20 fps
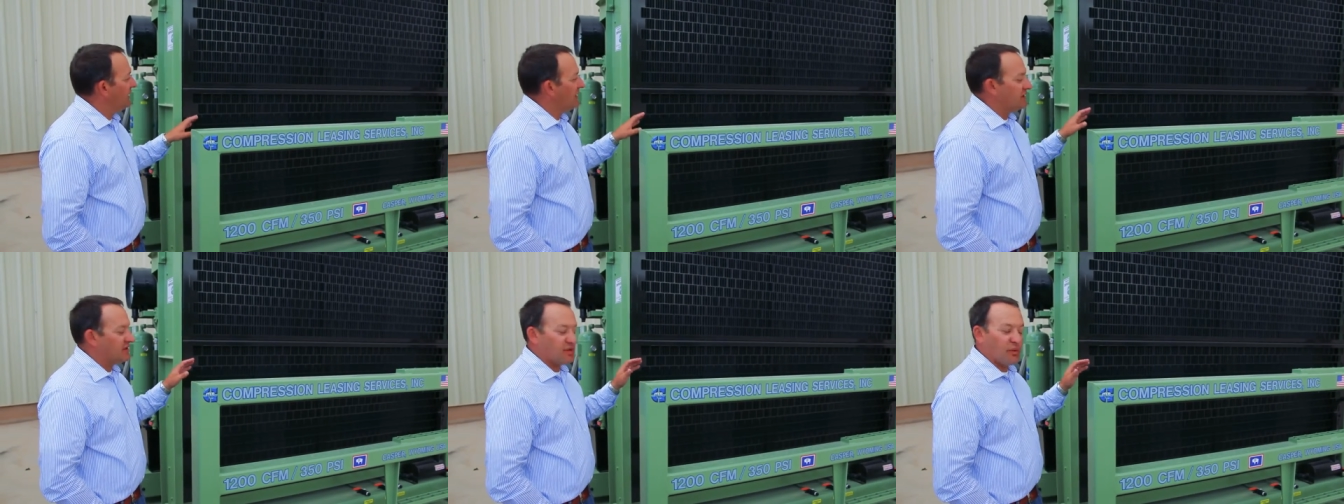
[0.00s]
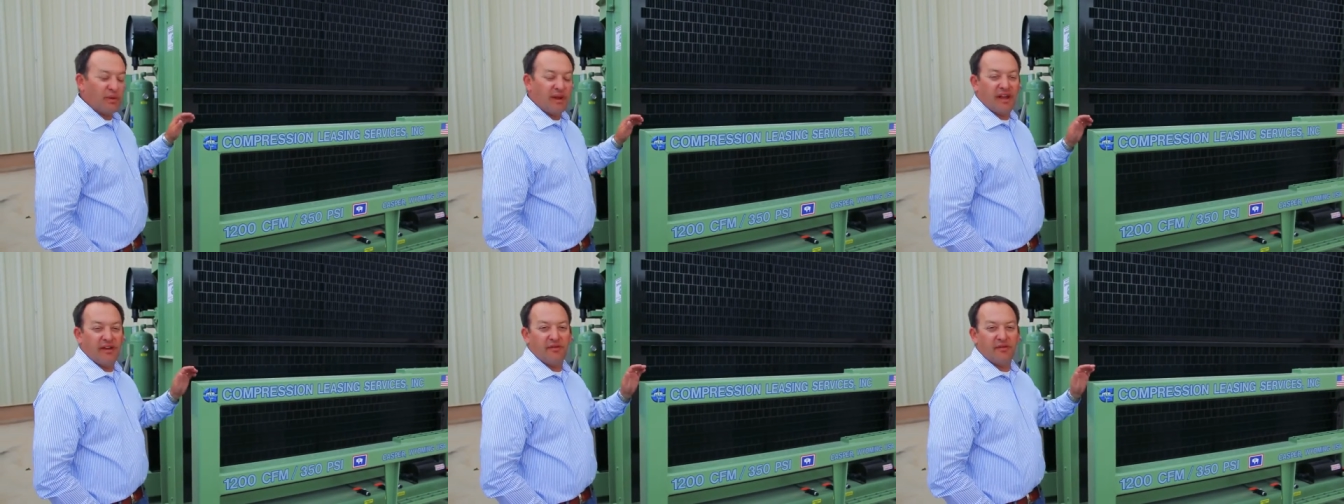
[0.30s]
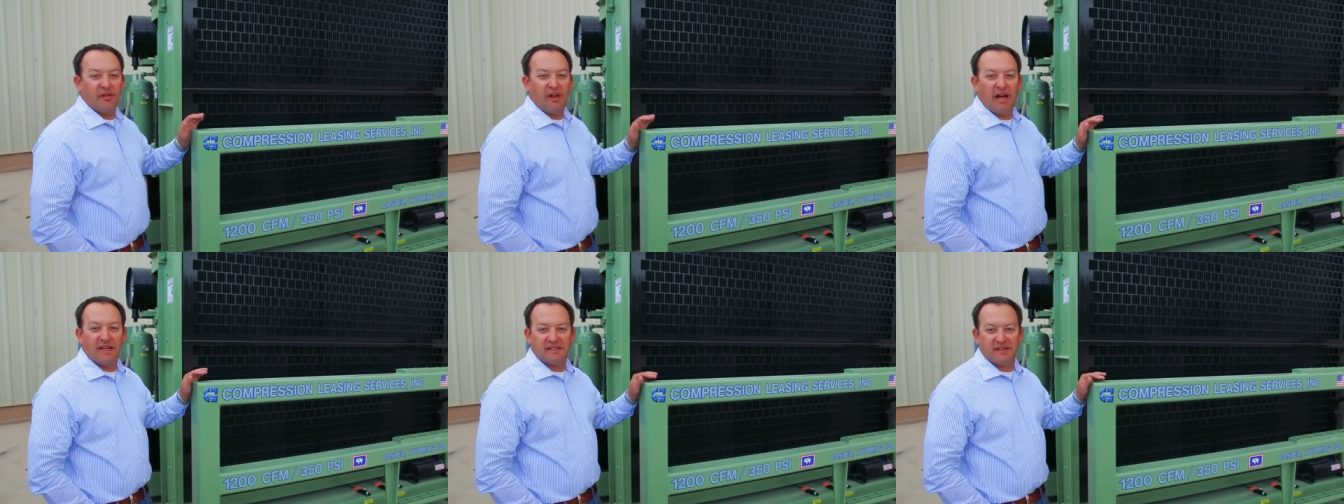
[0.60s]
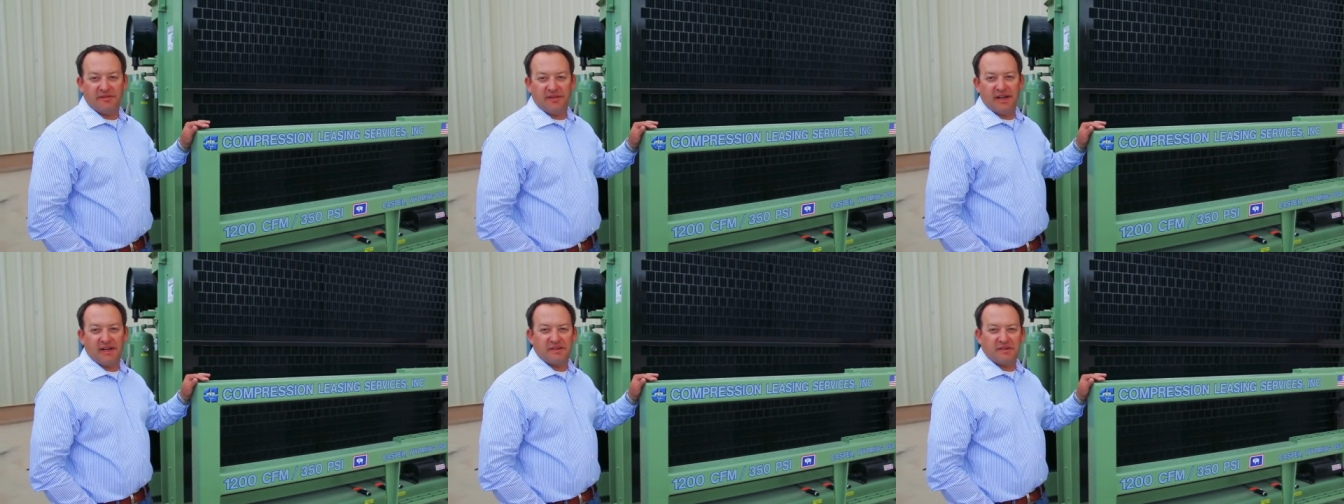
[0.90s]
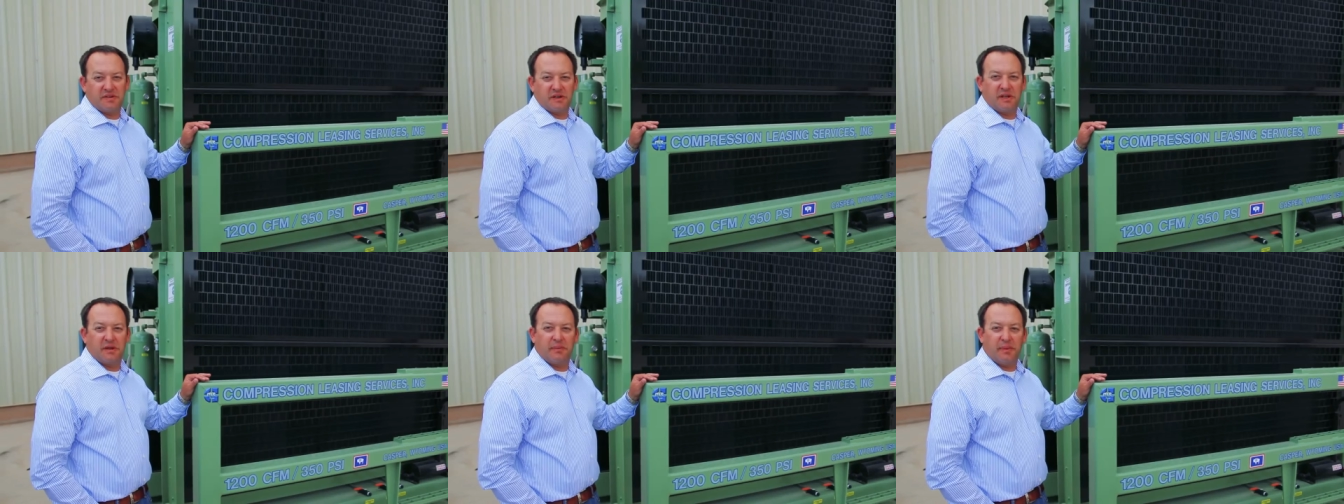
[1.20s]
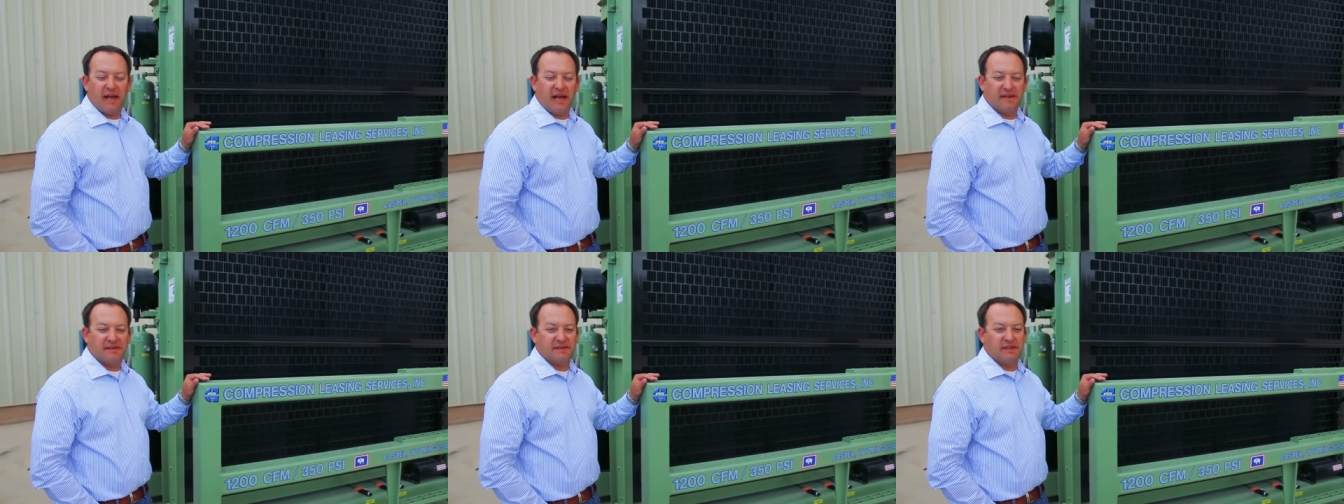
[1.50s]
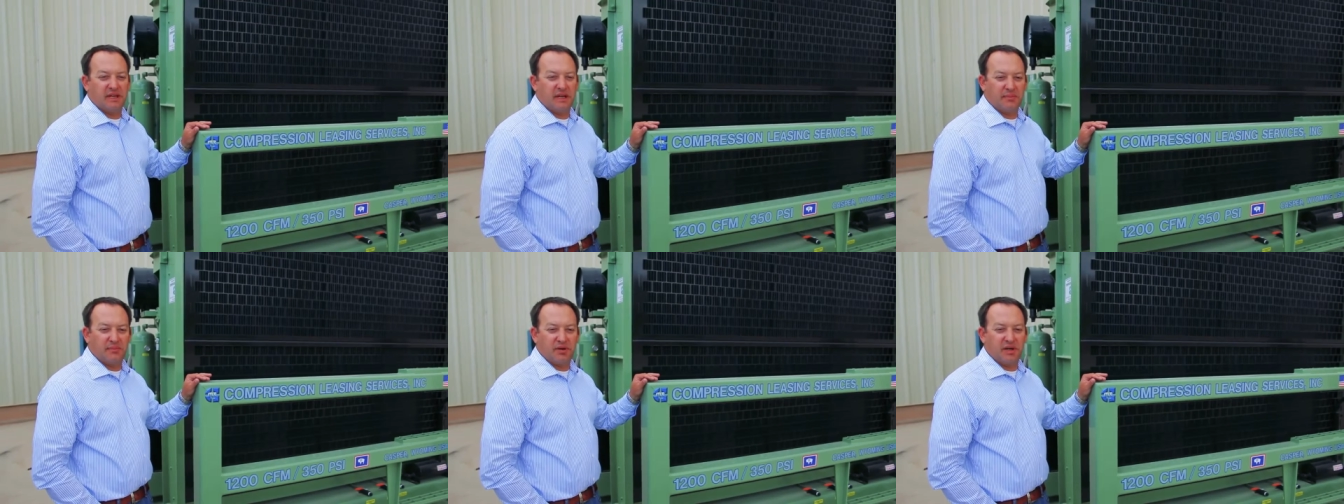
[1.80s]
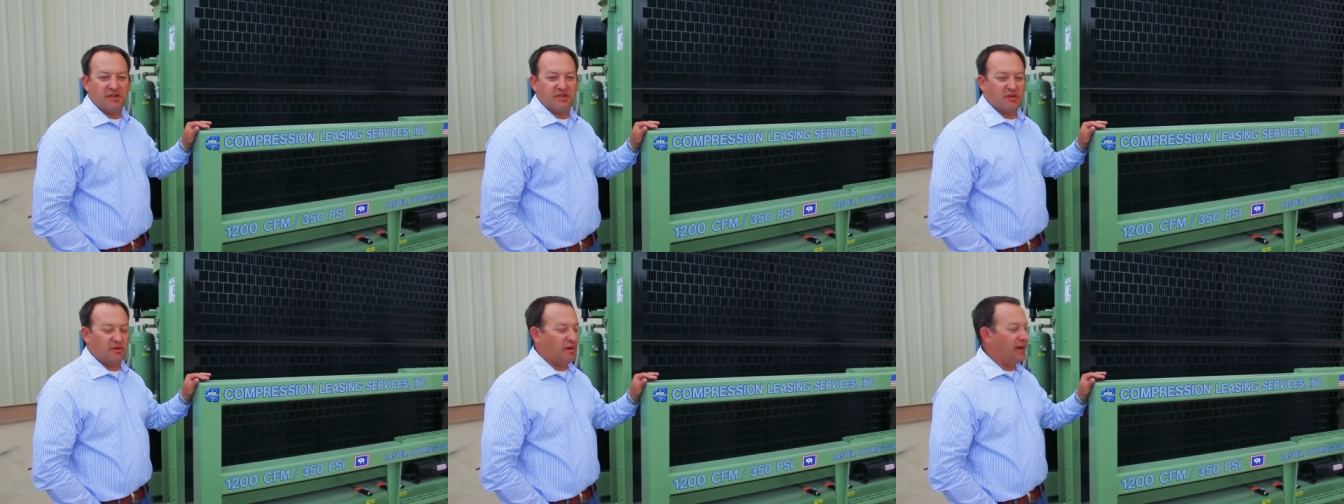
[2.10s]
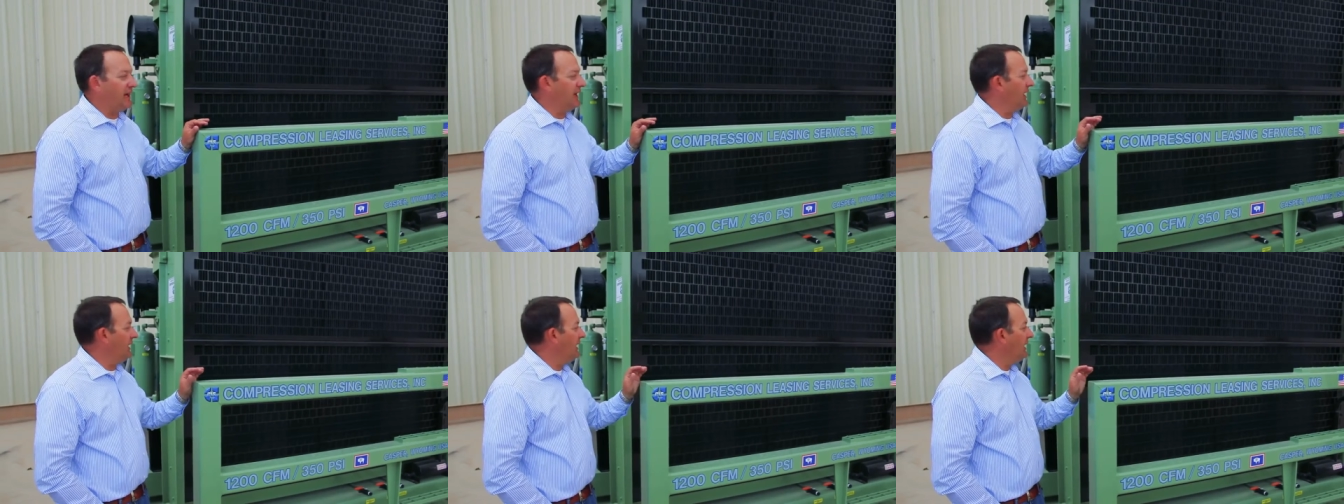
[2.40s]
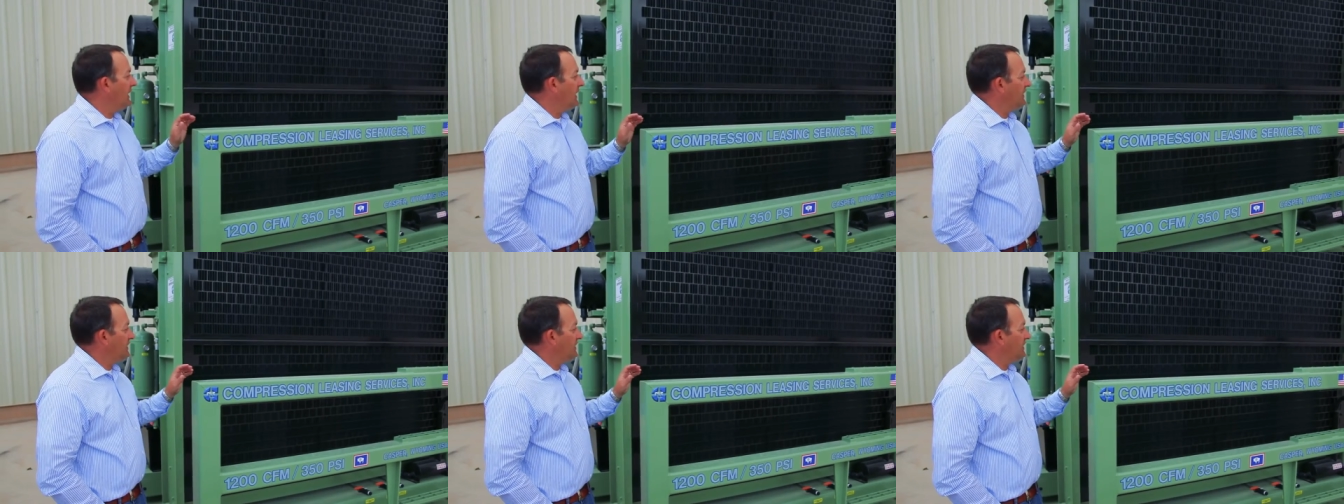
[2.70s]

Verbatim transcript: So we have lots of extra capacity and pressure rating.